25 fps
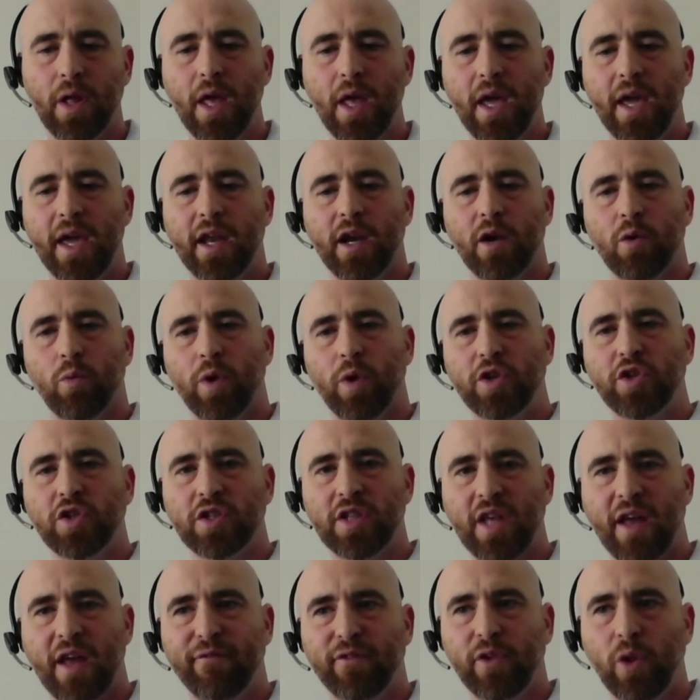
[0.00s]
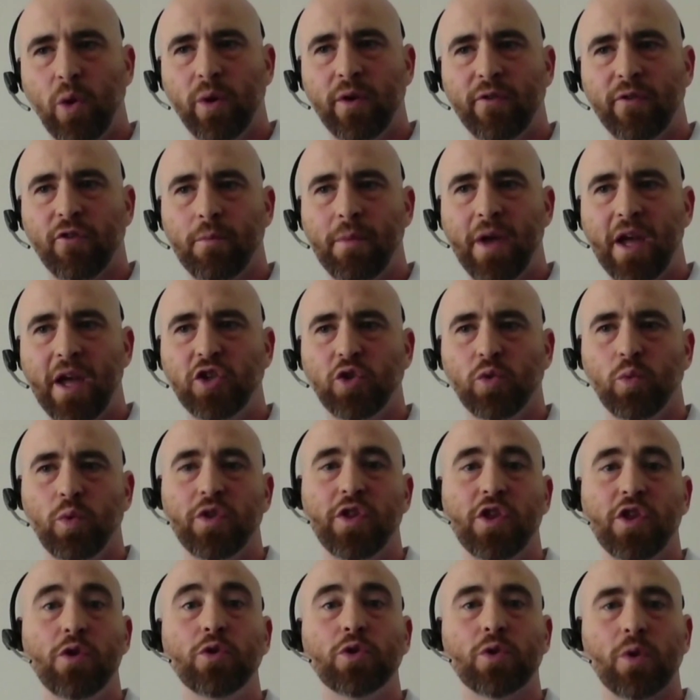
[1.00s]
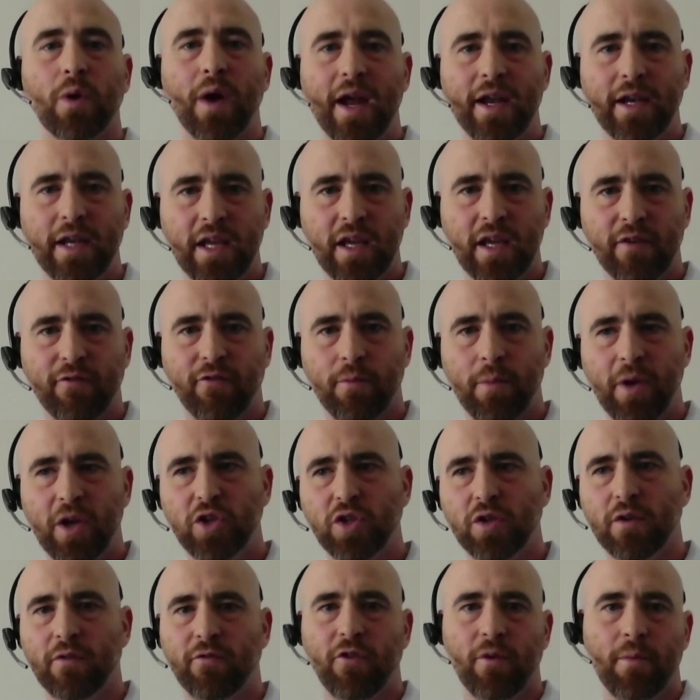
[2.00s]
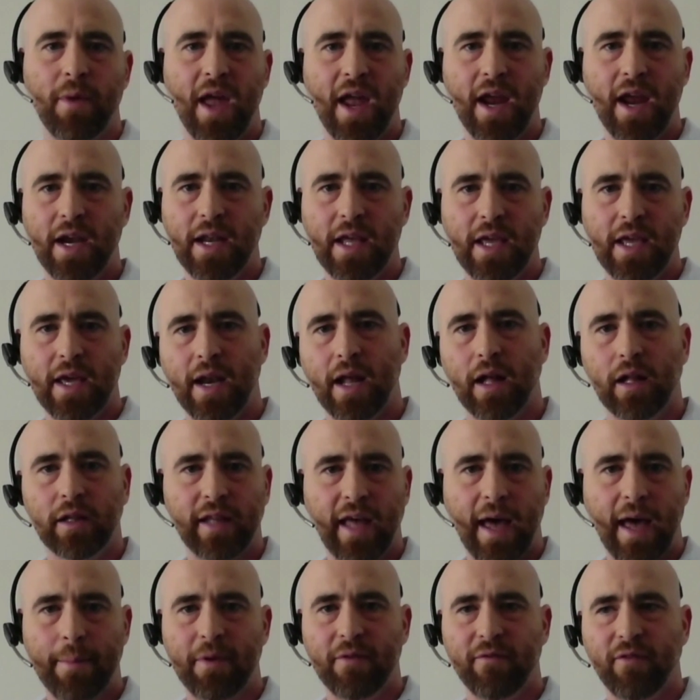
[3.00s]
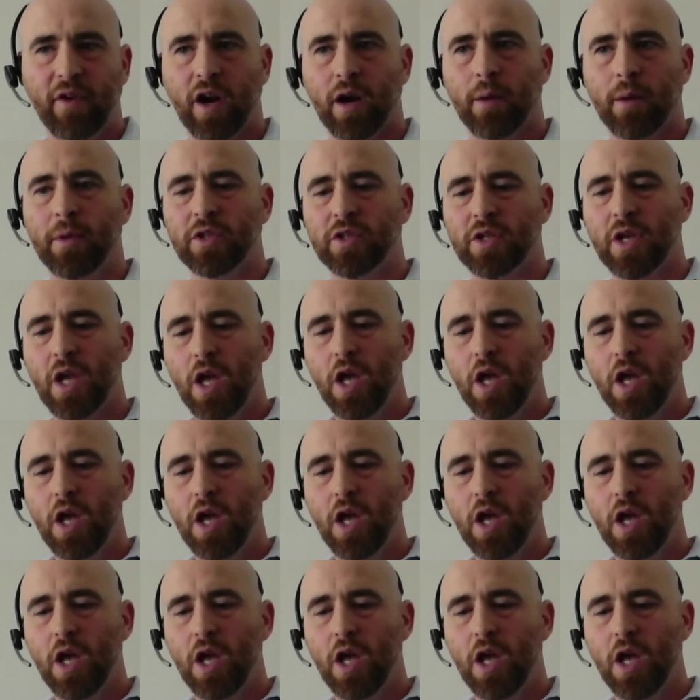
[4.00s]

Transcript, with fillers: It enriches that flow information with user ID information from AD and LDAP environments.